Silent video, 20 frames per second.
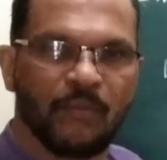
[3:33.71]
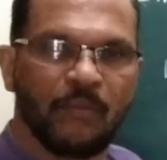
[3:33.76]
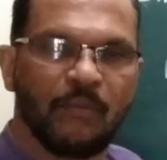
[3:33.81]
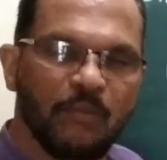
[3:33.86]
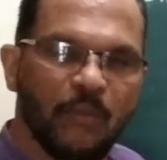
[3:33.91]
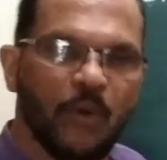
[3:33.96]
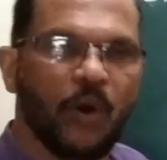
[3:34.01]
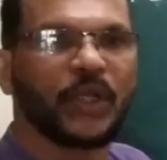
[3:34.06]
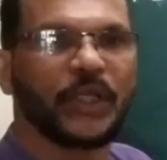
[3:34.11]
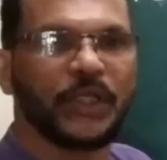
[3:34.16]

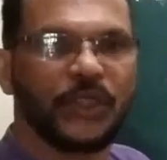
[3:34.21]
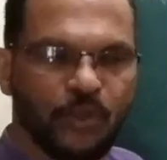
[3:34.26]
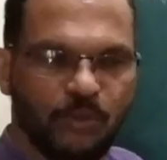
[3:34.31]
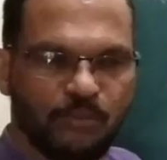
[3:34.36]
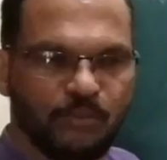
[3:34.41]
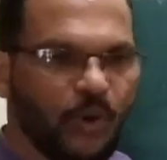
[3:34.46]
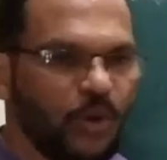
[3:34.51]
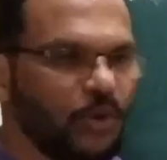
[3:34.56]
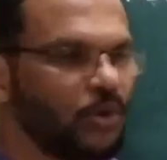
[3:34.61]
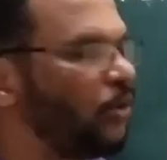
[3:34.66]

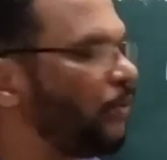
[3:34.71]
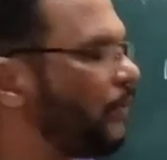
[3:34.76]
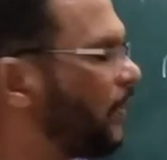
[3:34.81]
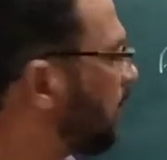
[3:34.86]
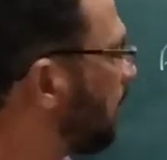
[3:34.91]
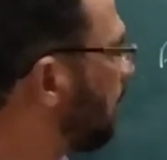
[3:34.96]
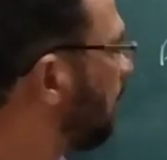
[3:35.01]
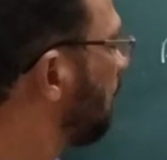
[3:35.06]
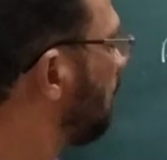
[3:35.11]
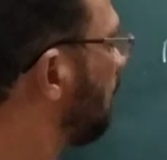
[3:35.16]

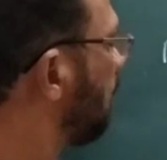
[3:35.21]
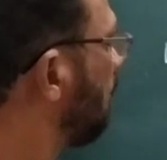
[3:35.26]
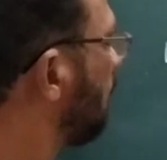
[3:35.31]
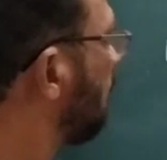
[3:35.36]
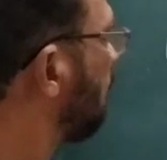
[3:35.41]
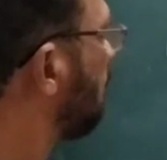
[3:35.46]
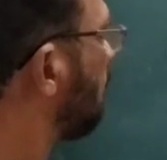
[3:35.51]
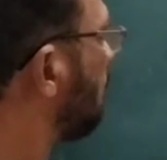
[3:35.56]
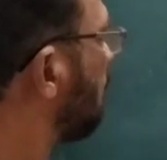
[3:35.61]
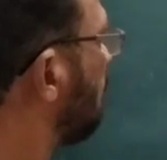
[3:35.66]
Moreover,
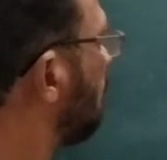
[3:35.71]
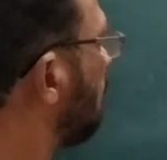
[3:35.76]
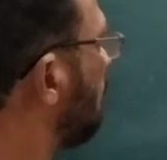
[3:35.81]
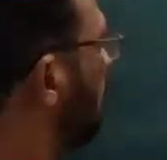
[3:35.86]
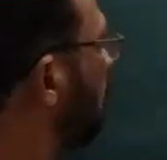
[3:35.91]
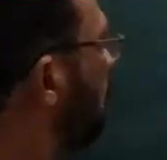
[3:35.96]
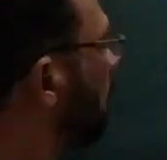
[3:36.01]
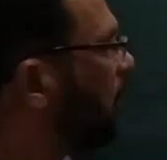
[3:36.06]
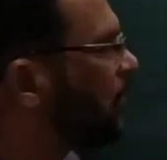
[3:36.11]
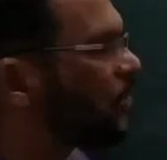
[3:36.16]

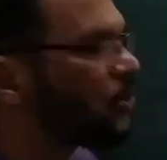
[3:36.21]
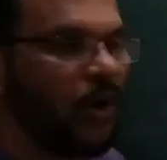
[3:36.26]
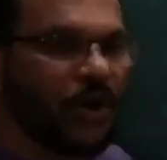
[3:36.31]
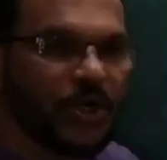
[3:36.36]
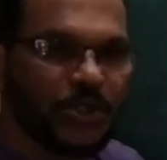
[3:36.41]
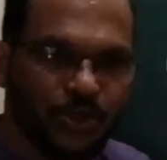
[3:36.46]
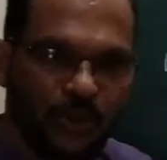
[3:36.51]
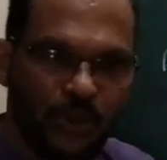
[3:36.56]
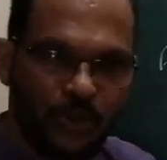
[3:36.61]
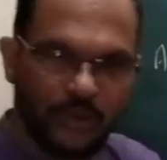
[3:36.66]
it
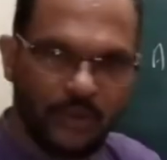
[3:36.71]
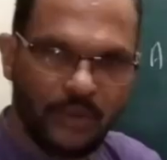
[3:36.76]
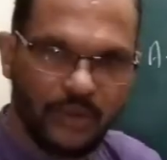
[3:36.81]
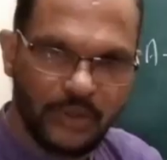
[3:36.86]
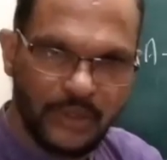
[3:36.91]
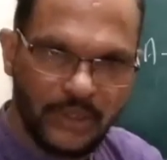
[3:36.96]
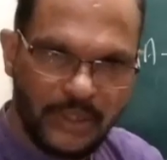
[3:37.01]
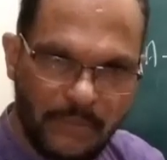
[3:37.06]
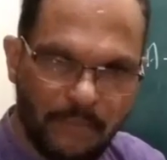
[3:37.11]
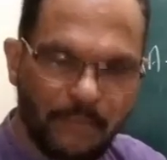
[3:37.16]

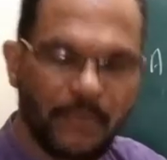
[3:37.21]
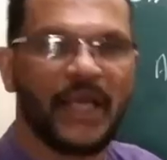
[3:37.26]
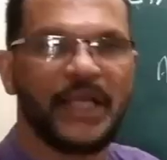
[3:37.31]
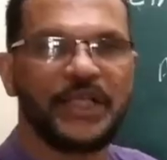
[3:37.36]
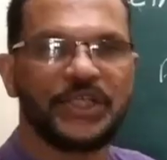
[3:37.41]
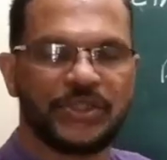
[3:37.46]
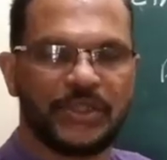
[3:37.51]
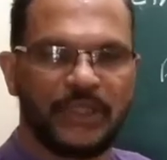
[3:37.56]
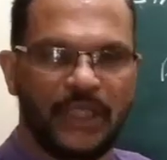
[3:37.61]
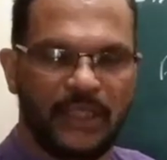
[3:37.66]
also
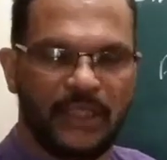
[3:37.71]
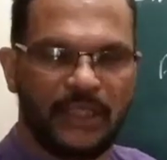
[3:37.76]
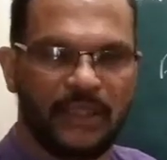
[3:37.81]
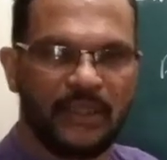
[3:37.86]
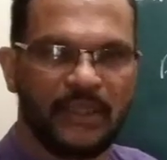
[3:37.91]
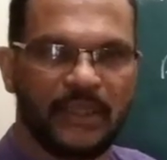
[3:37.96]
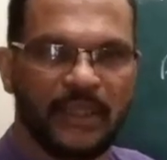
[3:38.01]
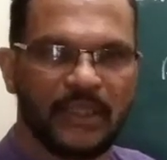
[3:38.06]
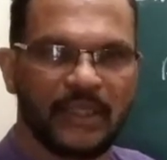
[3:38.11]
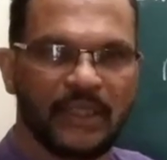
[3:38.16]
implies
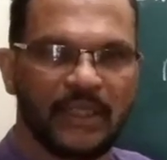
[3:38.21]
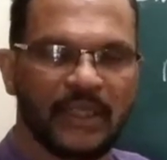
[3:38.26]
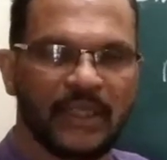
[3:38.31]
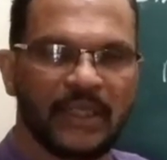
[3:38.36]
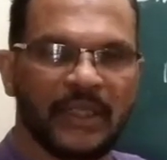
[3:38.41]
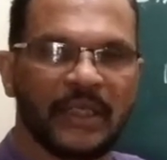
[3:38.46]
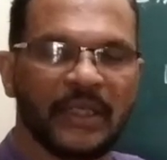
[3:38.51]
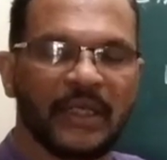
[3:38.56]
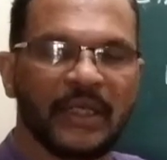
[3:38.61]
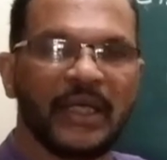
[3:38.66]
the
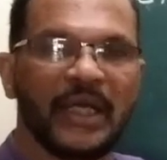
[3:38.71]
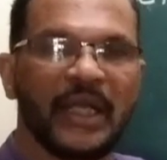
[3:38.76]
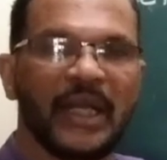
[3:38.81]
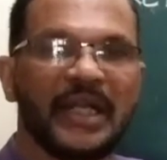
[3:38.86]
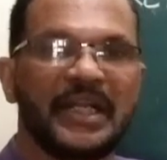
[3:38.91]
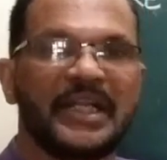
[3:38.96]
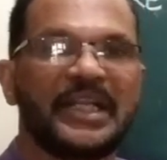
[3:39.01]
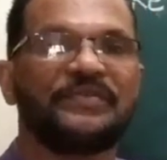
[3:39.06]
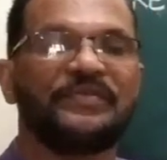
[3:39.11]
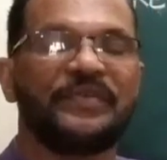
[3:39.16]

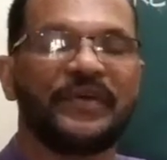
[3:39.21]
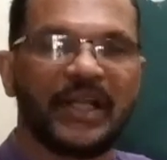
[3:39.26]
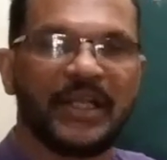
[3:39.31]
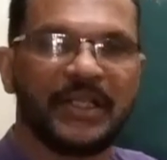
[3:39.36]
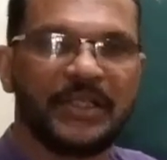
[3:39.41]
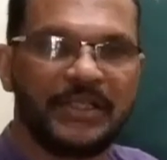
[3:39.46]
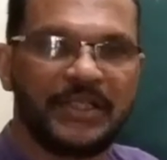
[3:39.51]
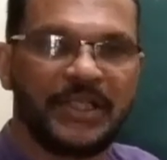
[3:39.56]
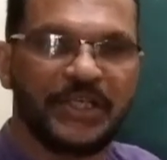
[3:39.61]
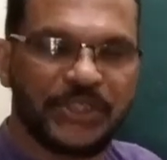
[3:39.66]

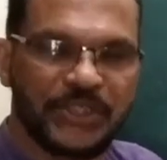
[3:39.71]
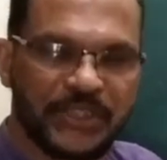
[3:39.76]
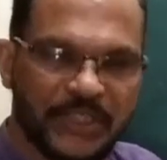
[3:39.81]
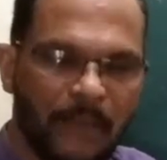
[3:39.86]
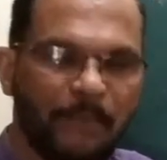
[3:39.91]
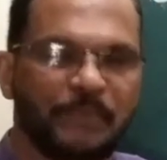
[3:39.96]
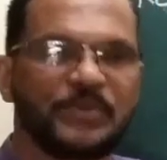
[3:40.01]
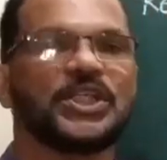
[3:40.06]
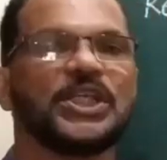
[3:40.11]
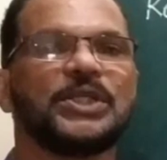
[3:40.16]
different
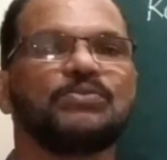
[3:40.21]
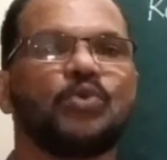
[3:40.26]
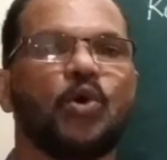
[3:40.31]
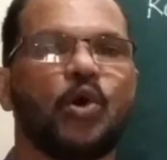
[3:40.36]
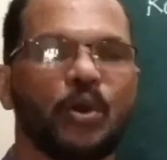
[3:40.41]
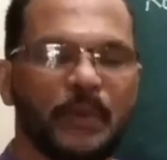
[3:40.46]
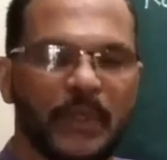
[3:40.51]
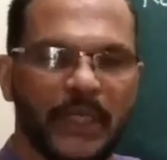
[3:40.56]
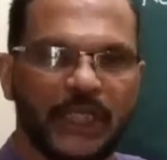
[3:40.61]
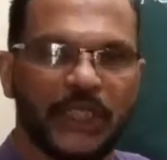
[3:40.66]
steps
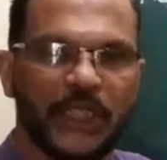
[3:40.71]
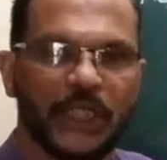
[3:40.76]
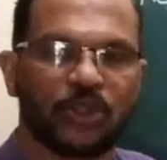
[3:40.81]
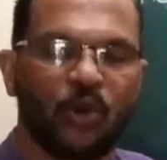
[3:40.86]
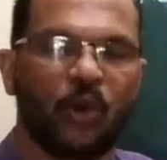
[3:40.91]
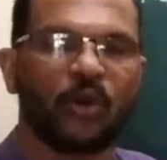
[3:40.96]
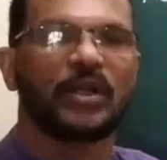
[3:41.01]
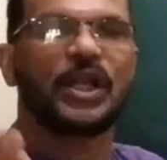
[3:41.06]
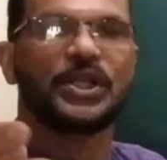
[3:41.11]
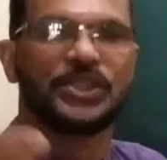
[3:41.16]
involved in the
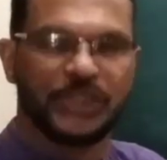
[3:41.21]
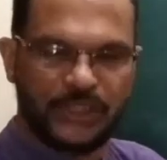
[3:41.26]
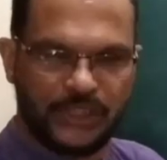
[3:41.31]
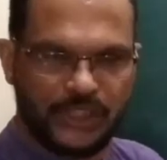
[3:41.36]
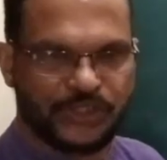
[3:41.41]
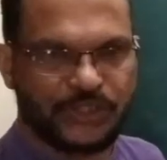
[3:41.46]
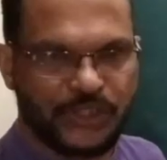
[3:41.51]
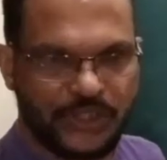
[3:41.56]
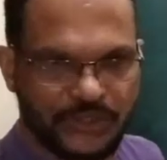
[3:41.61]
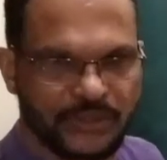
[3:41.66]
total
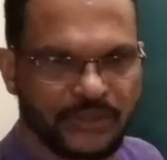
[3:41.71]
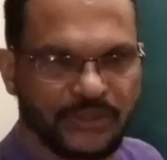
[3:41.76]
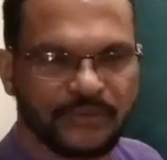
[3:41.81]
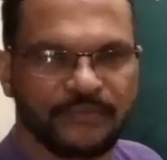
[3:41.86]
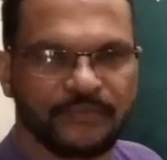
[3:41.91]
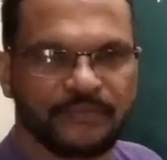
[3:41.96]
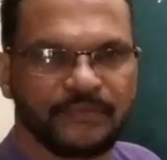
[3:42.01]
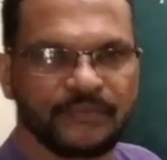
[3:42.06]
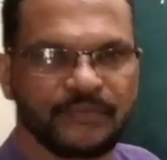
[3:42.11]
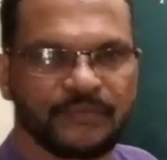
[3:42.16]
synthesis.
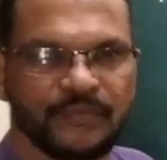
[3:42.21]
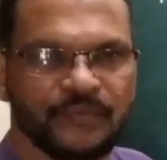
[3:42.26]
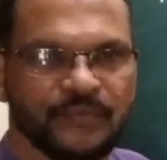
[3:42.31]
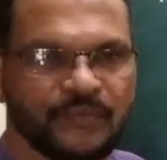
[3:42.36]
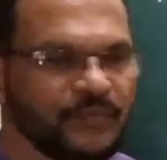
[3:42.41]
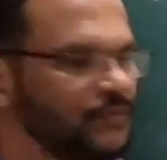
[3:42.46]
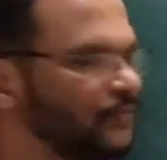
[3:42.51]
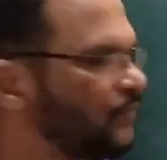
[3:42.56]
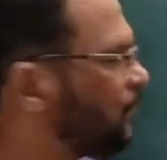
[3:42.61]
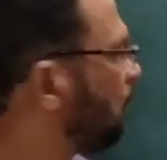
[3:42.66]

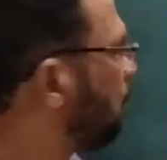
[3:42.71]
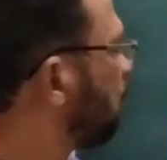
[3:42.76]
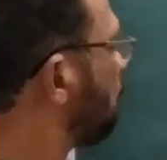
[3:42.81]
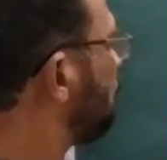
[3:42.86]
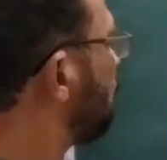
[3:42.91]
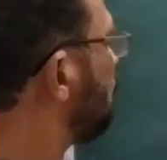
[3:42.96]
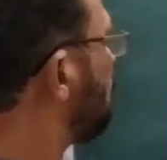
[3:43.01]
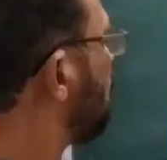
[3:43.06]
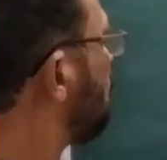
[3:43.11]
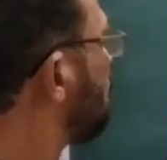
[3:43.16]

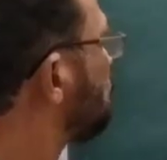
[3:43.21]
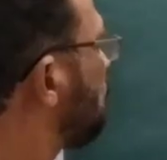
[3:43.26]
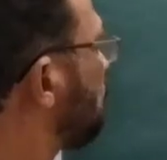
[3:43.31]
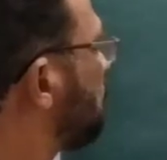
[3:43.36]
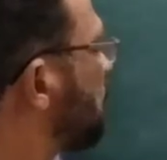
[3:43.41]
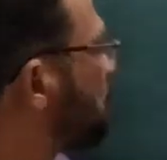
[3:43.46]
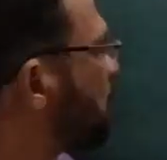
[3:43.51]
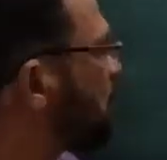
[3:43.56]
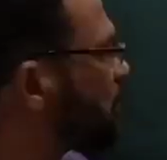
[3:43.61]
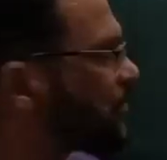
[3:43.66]
So
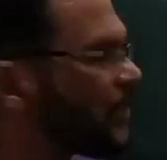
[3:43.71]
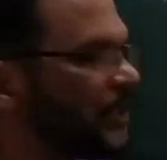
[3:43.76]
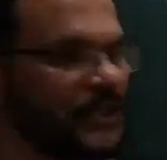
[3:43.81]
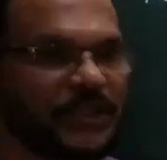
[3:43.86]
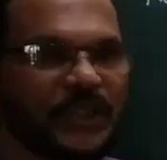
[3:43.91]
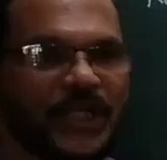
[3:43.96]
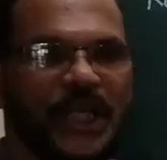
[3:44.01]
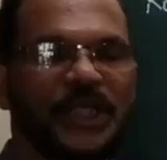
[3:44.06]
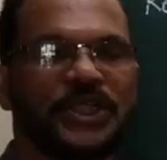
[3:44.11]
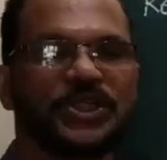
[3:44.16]
this is a
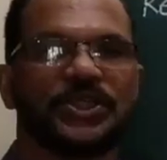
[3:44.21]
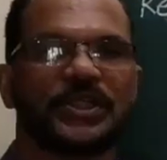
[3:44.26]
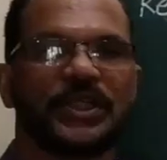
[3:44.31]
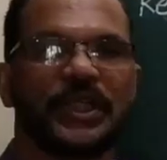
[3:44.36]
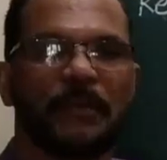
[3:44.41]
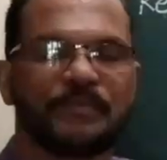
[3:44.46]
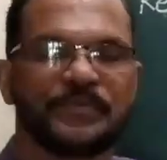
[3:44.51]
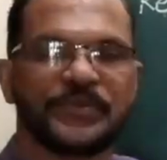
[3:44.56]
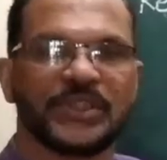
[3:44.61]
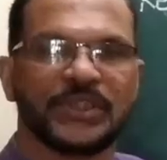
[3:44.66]

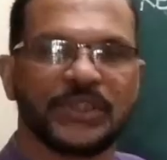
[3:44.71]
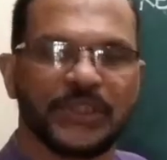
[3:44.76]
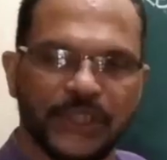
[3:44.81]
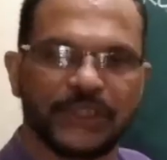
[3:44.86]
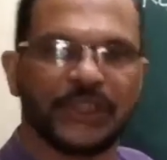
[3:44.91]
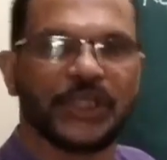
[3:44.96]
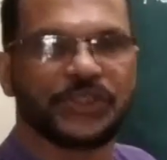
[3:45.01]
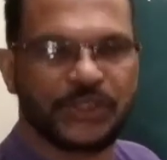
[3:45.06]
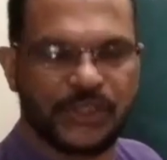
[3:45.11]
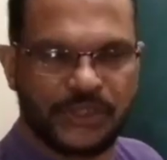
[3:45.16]
3-step
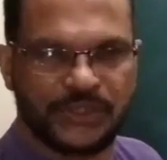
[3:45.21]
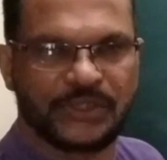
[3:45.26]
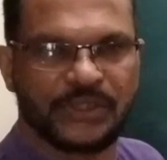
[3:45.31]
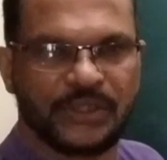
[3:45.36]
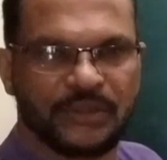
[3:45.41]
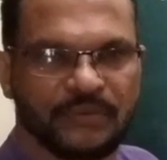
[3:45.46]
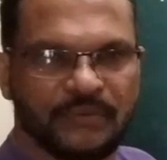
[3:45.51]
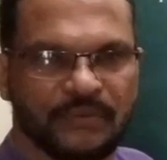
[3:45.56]
synthesis.